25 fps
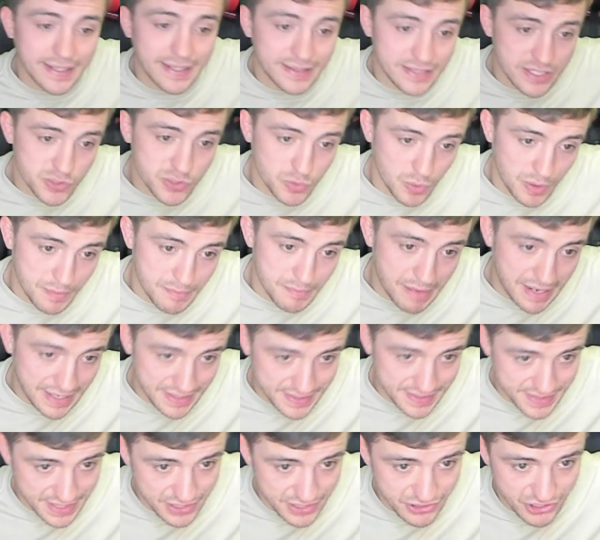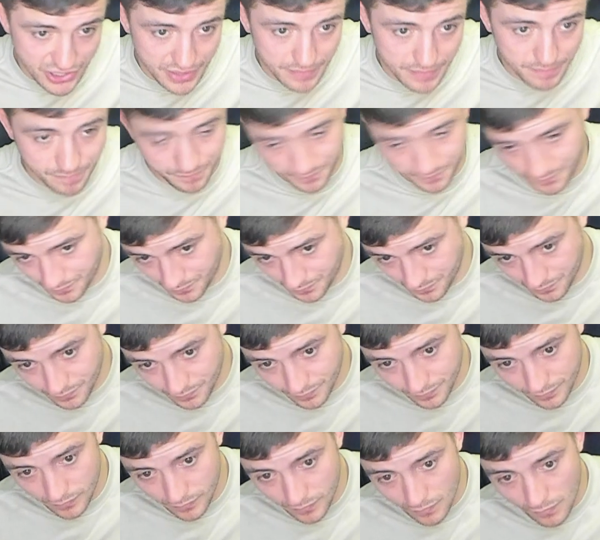this one by decision.
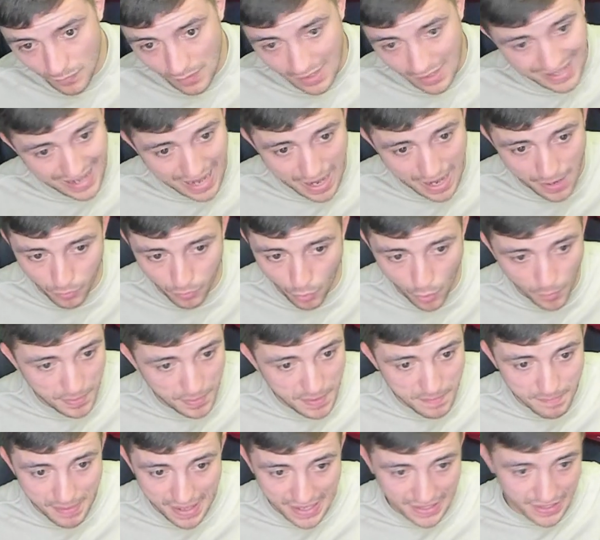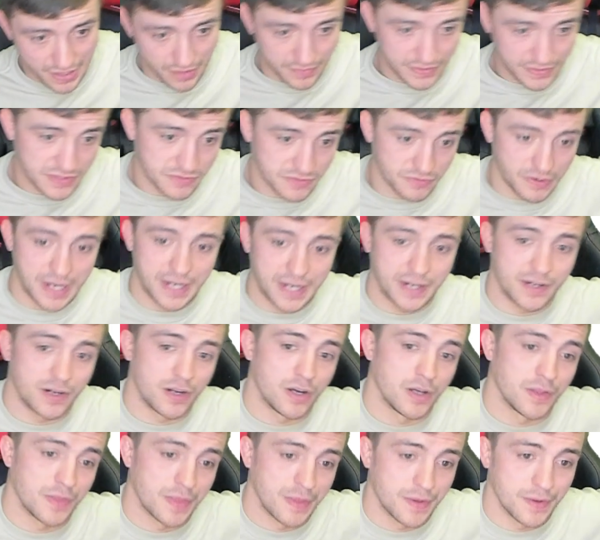I won't be betting on this fight at
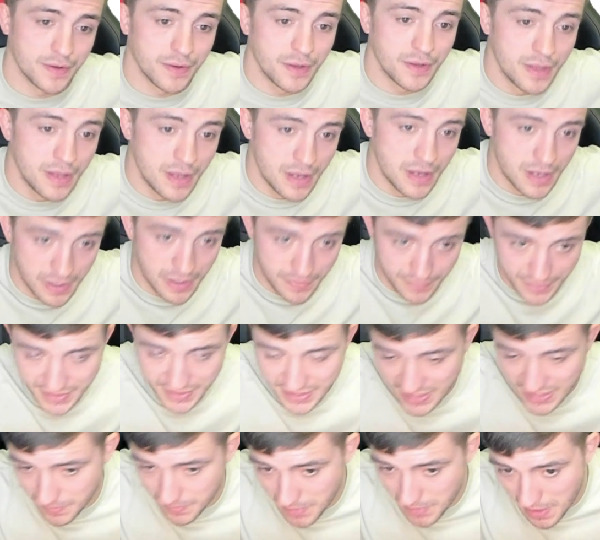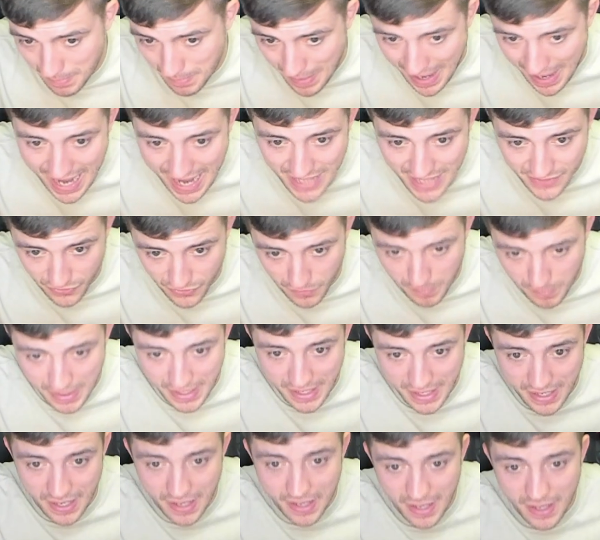all, though. This is going to be a pass for
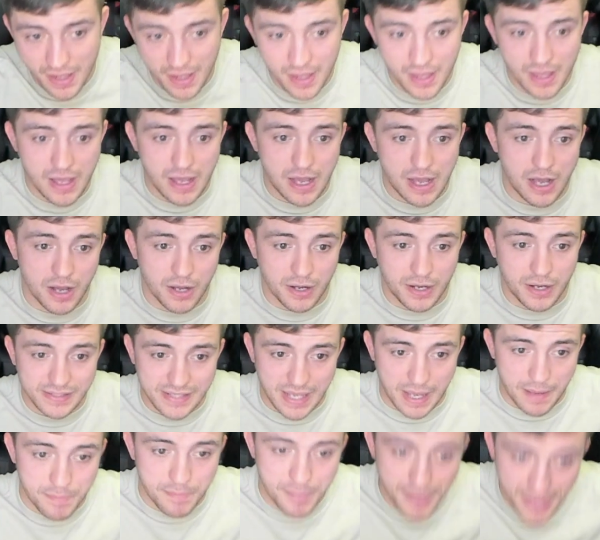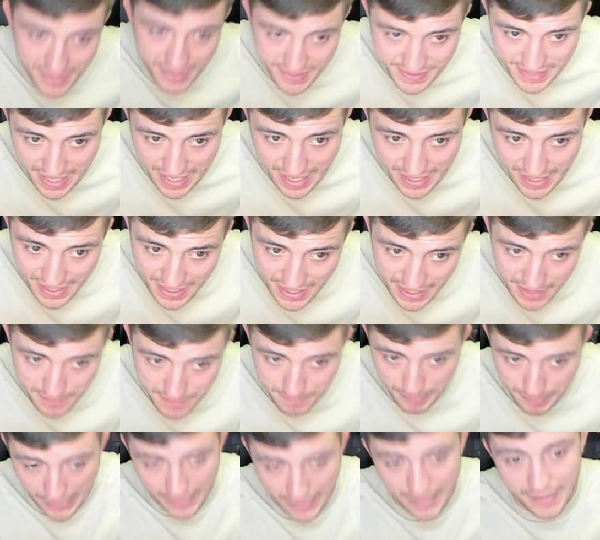me because I pick Saeed,
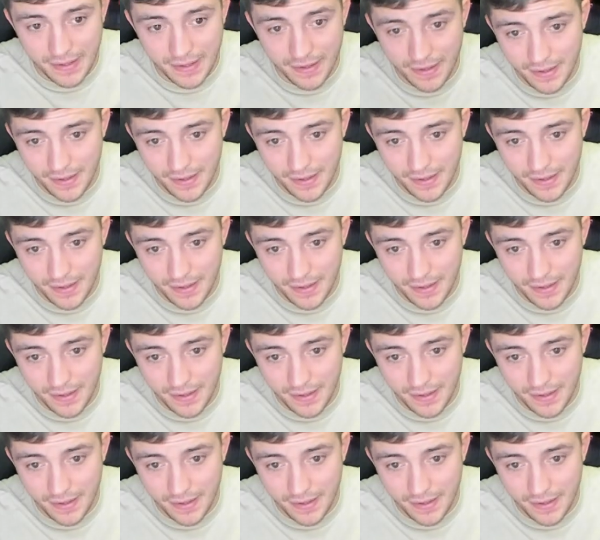but...